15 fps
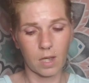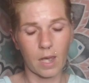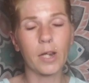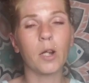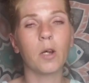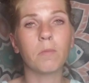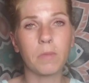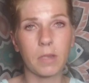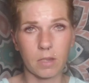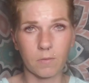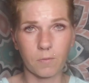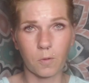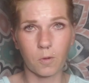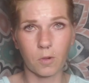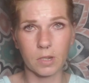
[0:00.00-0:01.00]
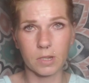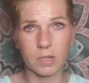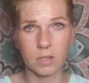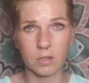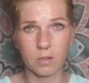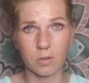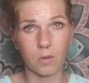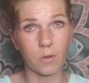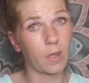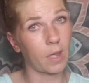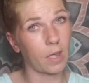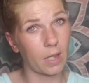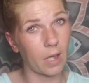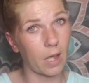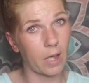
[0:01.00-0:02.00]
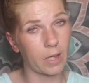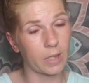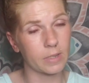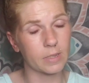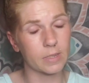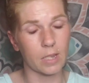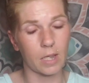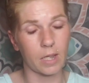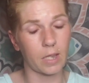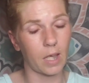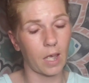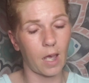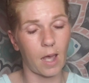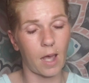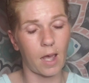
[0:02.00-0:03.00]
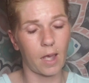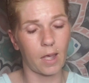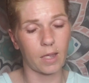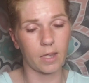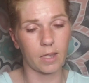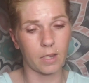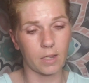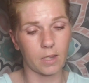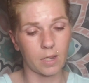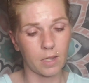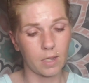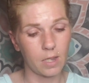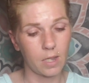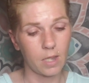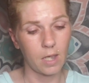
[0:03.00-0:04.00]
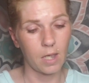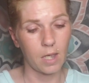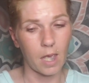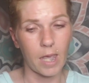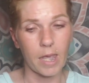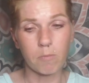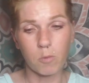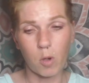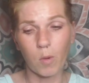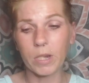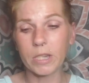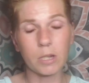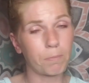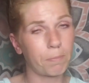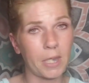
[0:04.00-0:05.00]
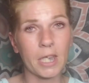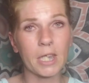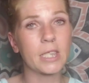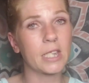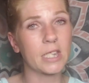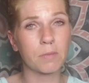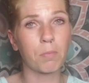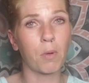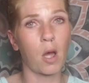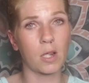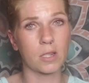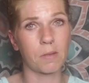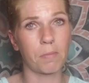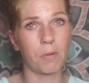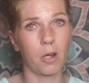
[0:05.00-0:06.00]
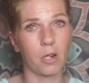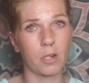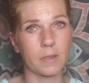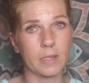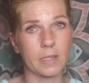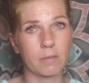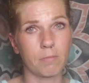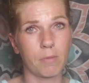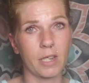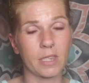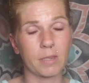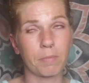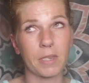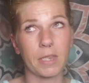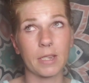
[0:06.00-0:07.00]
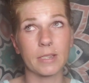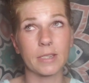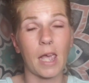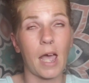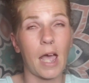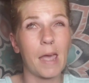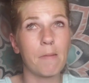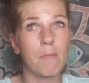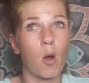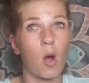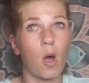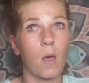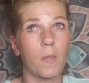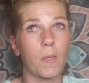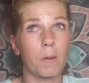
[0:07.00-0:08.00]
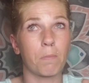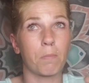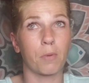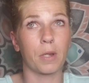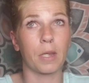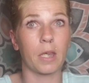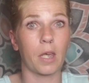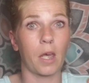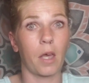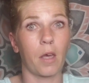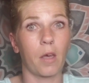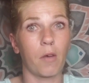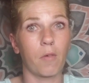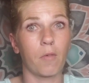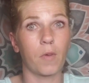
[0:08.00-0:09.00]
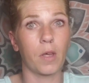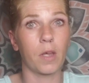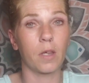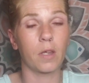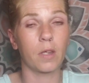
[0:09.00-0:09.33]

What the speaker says: I don't mean for it to, okay guys? I am going to pick this box apart this month because I'm on the brink of